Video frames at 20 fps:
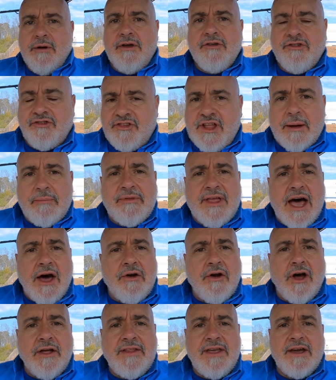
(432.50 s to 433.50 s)
Step
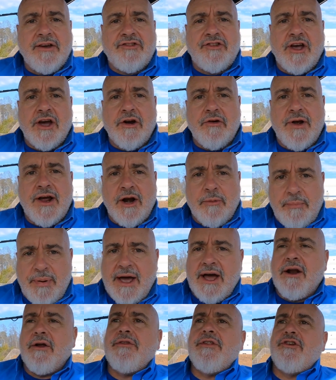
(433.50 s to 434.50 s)
down on the accelerator
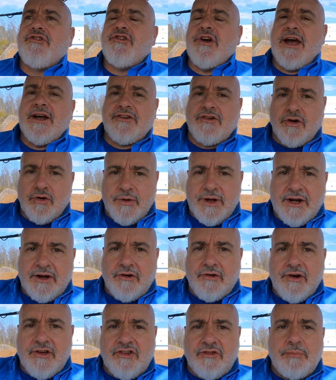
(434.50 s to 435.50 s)
pedal, the tractor will
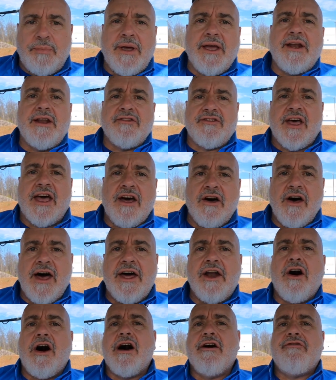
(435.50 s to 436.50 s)
increase speed. As I
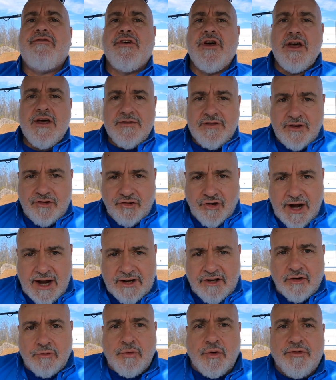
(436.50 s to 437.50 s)
let off, the
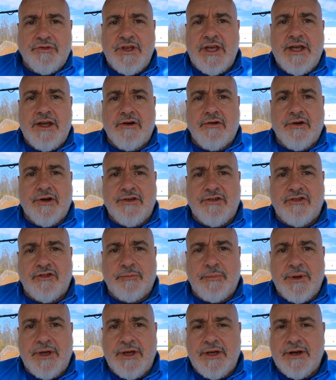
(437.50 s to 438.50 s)
tractor will decrease
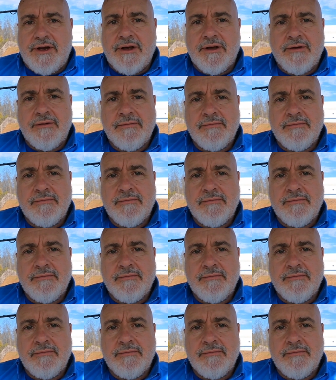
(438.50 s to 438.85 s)
speed.